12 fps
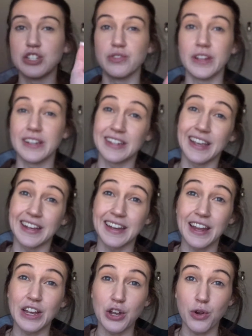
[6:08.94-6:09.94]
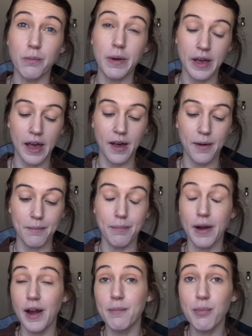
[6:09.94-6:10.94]
do need to get a new
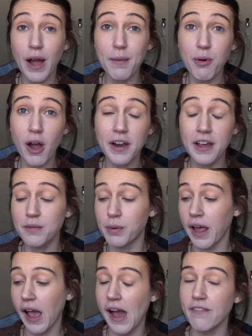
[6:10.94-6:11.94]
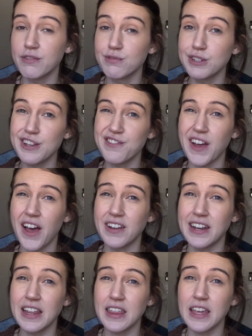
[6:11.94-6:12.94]
brow product, but I haven't really found
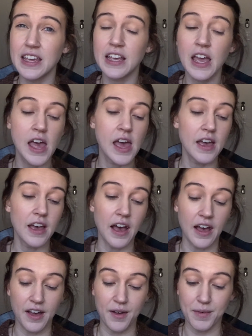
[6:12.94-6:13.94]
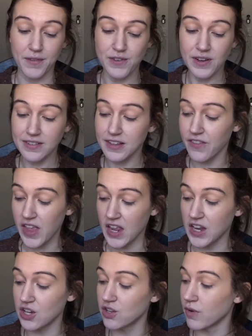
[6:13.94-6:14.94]
anything. If you guys have
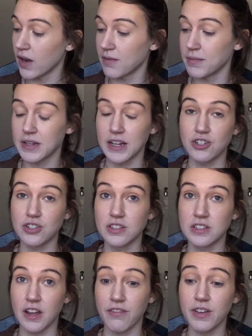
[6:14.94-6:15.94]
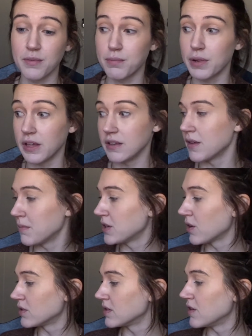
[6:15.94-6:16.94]
any good recommendations, definitely please let me
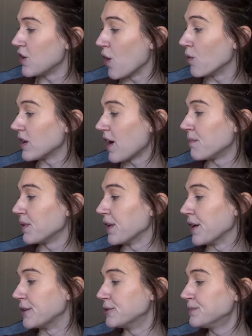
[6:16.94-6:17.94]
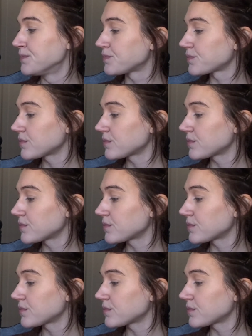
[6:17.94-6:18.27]
know down below,